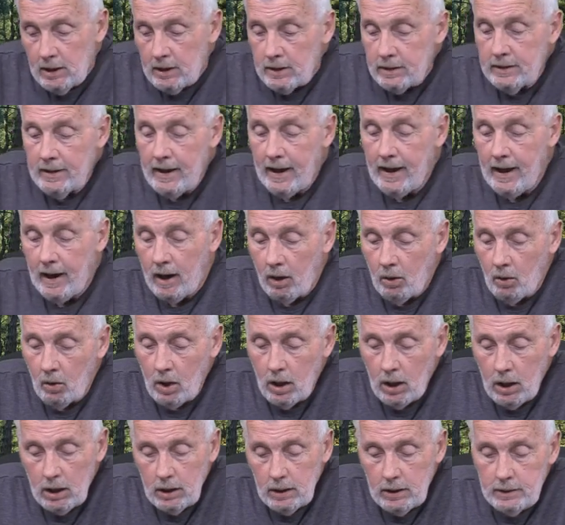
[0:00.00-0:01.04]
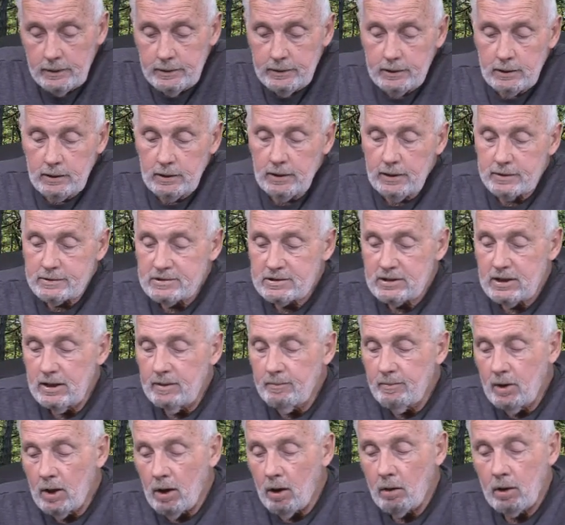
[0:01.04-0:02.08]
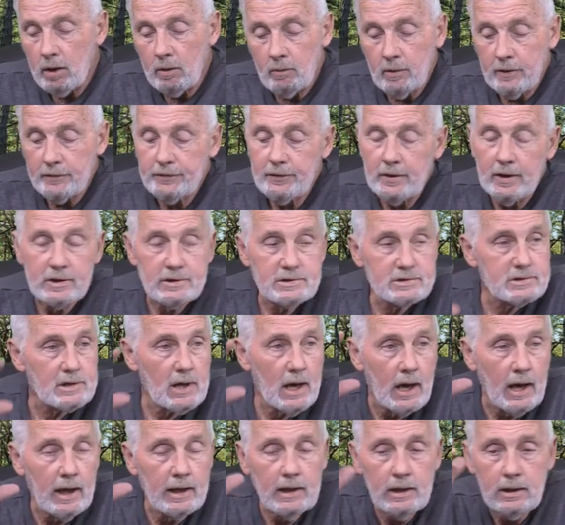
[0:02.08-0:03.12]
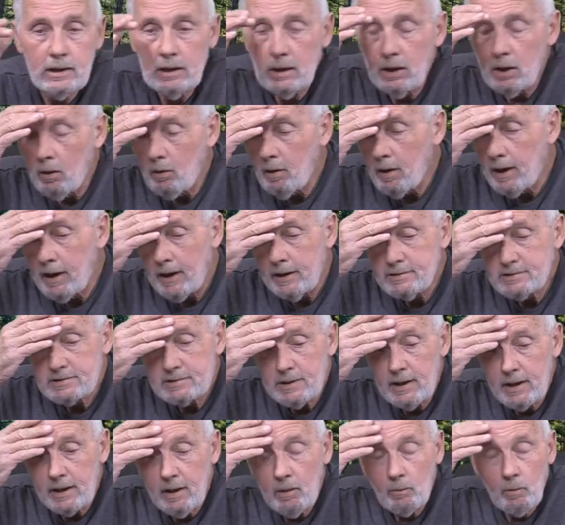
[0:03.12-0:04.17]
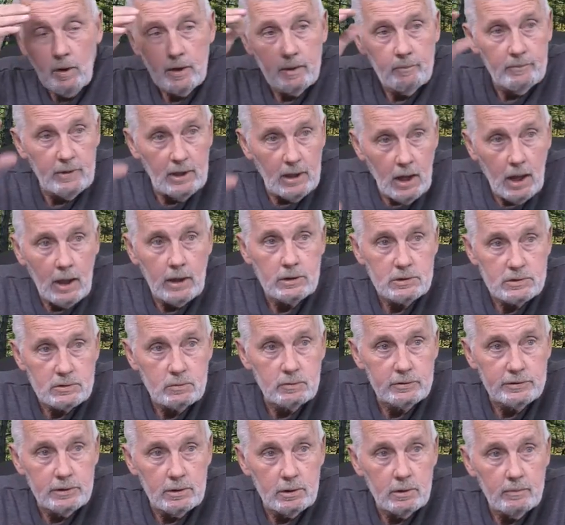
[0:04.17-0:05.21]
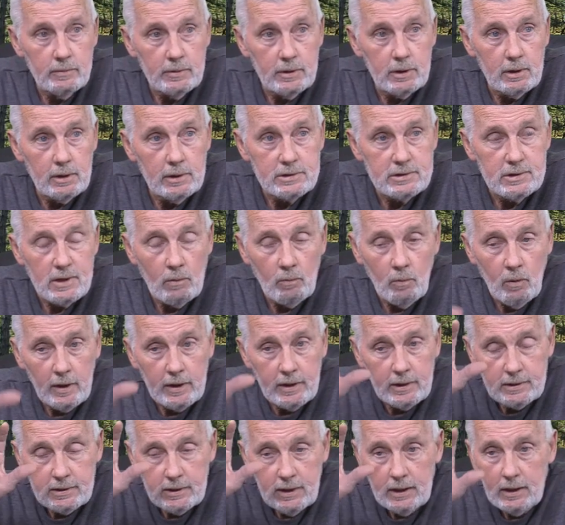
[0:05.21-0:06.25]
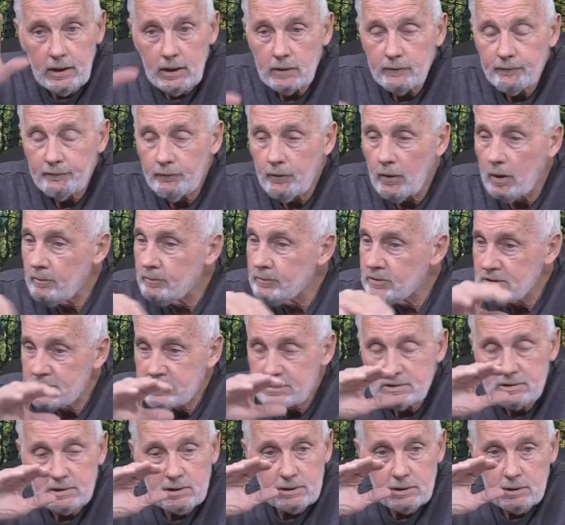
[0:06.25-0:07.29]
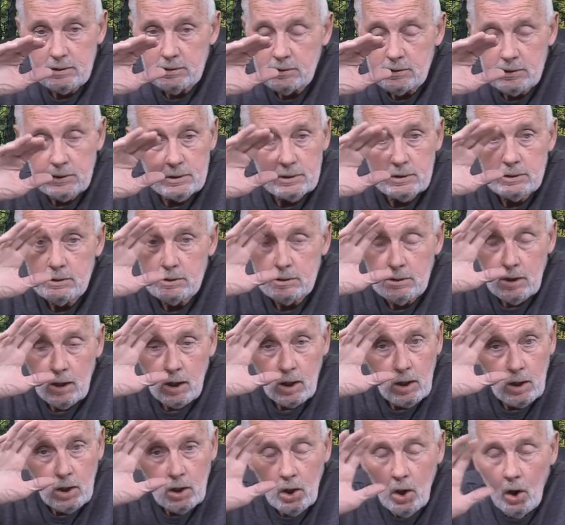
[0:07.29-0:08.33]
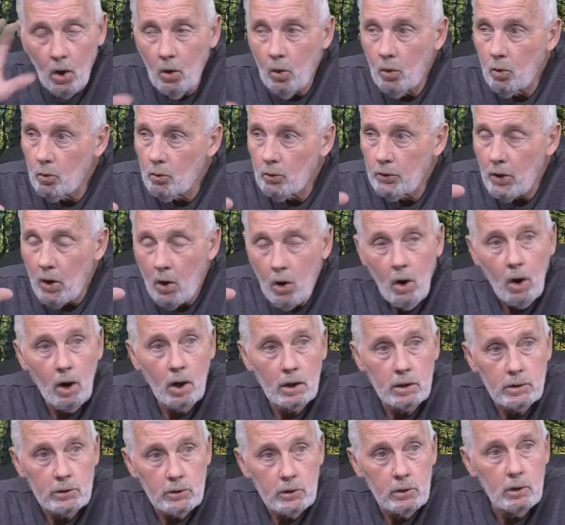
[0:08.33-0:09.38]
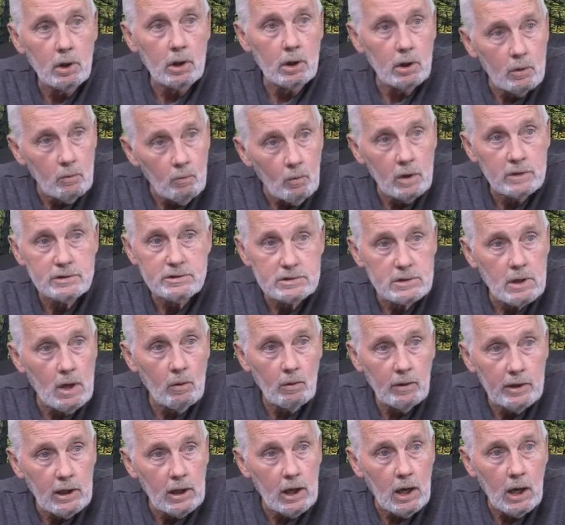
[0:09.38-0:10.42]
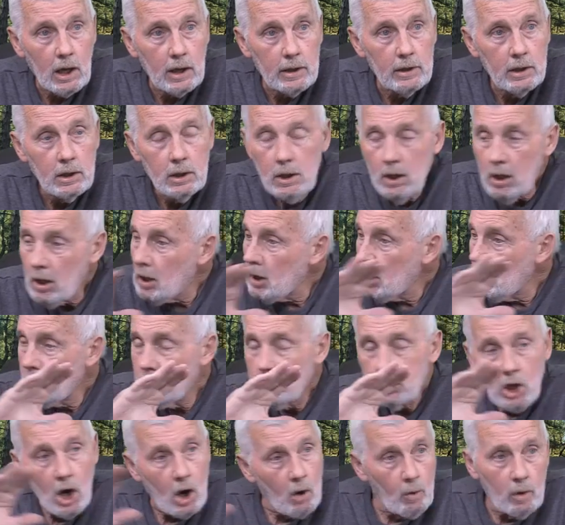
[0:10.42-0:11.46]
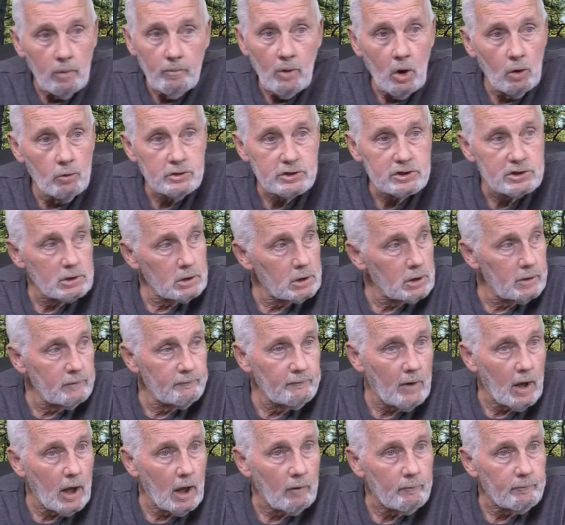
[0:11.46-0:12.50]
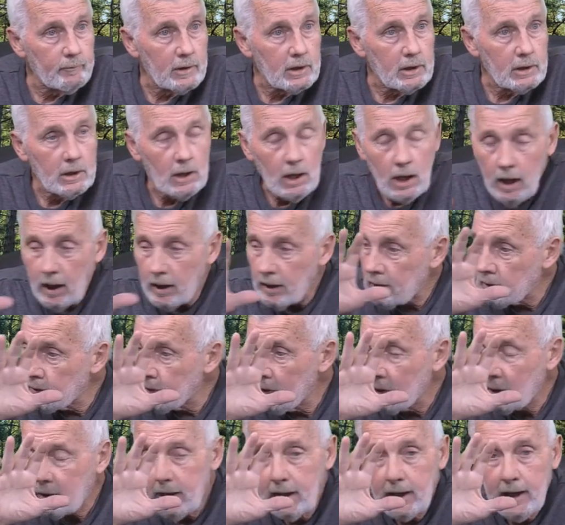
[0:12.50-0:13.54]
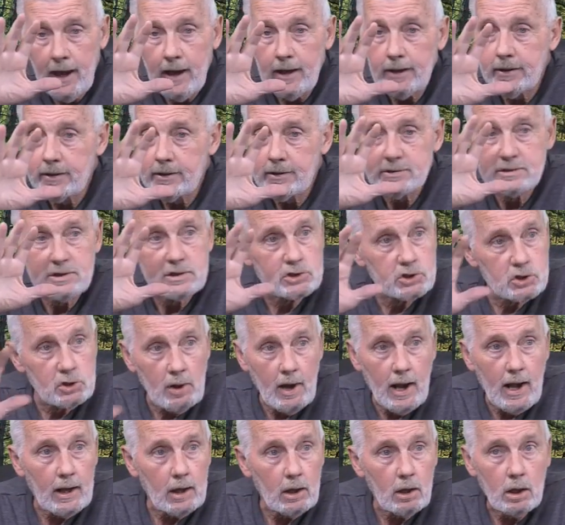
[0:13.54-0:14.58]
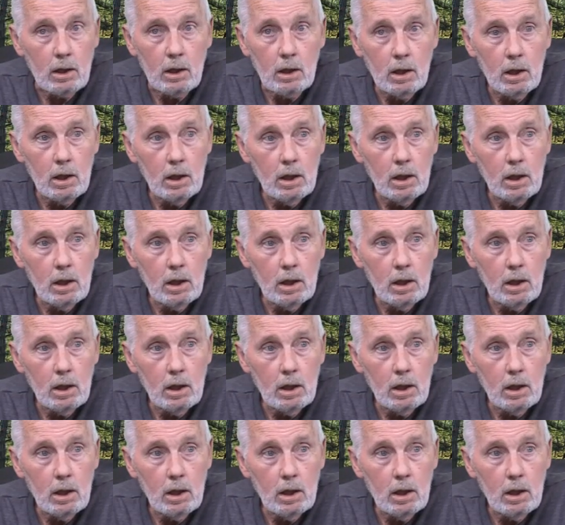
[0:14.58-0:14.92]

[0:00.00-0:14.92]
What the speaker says: Now, let's keep going with this. I said I want to be honest with you because I want to take it from just a cold, hard look at what's going on. No emotional involvement. Looking at it as a tracker,